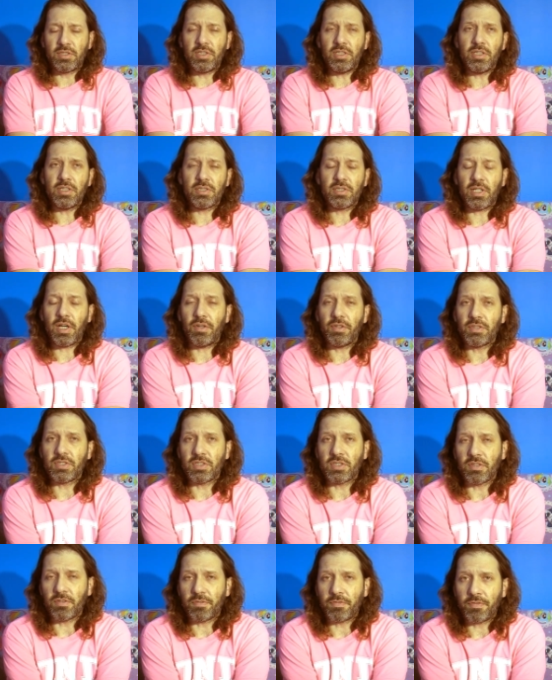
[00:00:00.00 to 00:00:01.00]
seeing as how
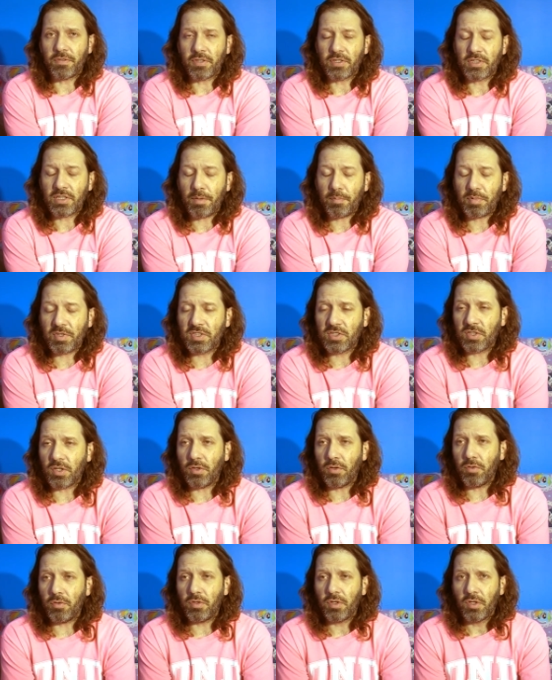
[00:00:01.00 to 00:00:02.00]
this is the first
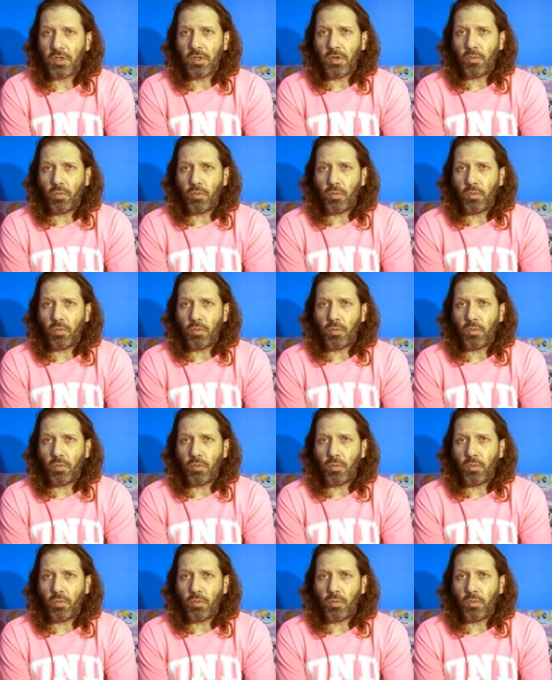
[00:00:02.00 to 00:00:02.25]
episode,